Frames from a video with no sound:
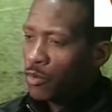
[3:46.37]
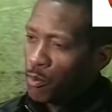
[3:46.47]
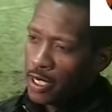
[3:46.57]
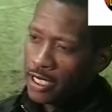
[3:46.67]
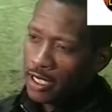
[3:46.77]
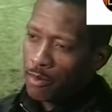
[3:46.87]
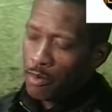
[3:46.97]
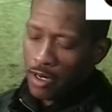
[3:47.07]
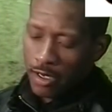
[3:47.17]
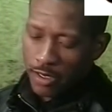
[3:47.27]
Buddy
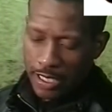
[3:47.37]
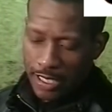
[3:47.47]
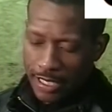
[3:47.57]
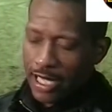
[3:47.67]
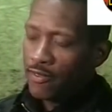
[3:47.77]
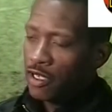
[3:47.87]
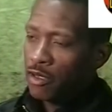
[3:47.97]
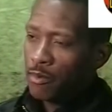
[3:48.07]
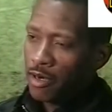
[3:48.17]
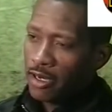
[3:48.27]
Lombard, Kevin
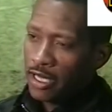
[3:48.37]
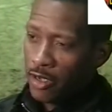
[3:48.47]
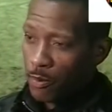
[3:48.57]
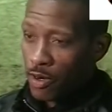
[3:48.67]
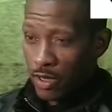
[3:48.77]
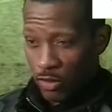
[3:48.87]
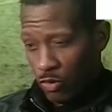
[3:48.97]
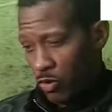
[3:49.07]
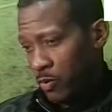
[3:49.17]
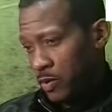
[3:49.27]
Lombard, and they were part of the
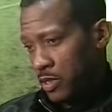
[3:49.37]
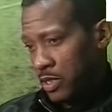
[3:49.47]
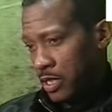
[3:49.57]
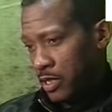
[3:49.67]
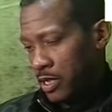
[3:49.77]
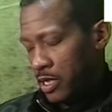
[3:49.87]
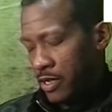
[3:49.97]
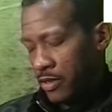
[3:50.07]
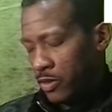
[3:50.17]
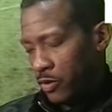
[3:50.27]
groups, the
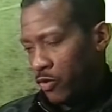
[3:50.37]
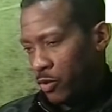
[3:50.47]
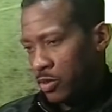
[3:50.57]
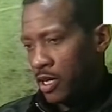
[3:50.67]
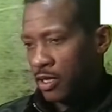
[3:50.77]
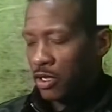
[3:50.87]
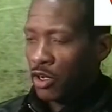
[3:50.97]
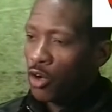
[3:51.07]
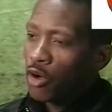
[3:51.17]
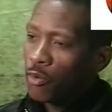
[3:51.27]
two groups called the
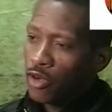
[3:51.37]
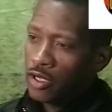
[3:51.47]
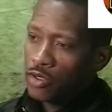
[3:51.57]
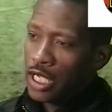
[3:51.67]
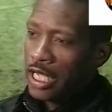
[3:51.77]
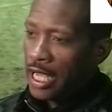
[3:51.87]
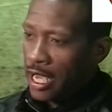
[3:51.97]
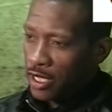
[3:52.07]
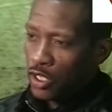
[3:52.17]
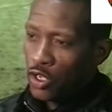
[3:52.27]
Go-Go Brothers
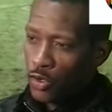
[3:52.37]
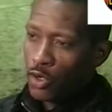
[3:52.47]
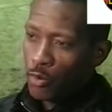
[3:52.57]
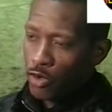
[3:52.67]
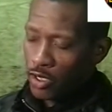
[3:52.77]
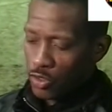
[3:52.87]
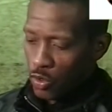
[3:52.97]
and the Yo-Yo Brothers.